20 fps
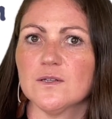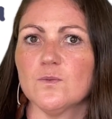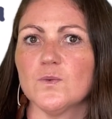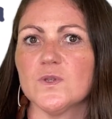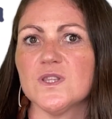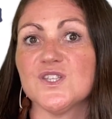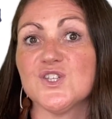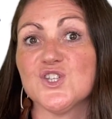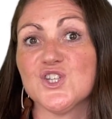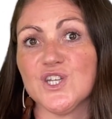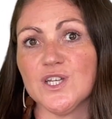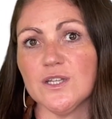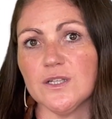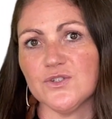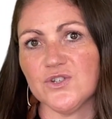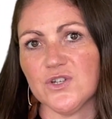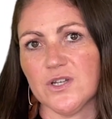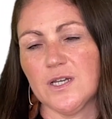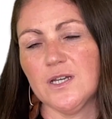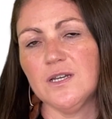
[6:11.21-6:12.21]
with
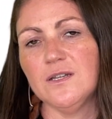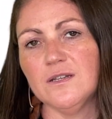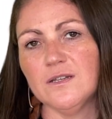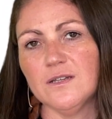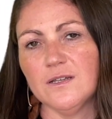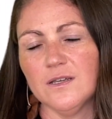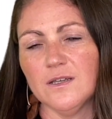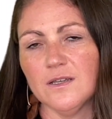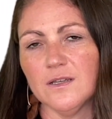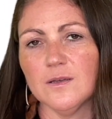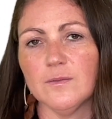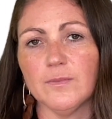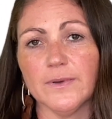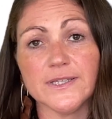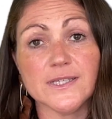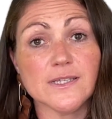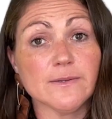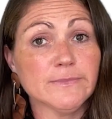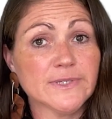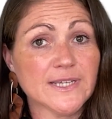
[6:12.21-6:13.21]
children, but
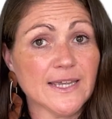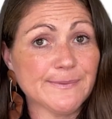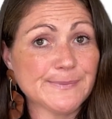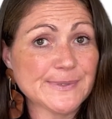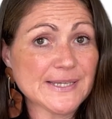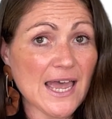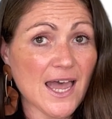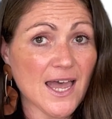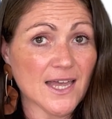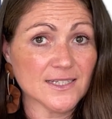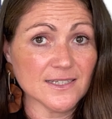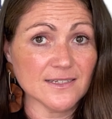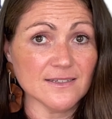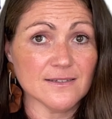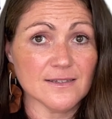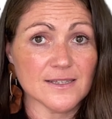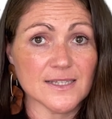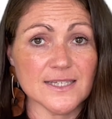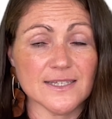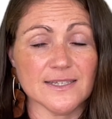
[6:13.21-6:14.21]
sometimes
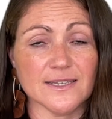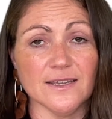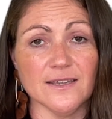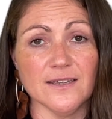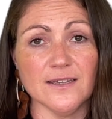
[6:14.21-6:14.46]
adults.